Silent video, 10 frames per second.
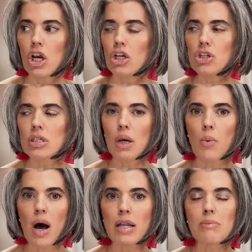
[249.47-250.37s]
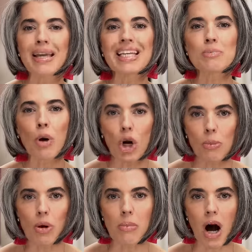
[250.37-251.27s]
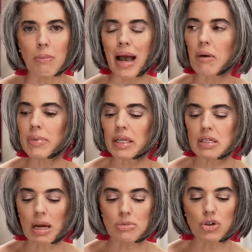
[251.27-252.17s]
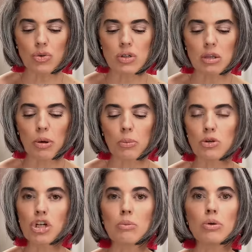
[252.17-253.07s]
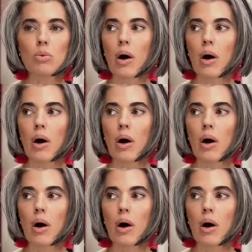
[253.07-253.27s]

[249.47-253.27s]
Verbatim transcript: And she's like, what? I'm like, it's purple, mom. How many times are you using the purple shampoo?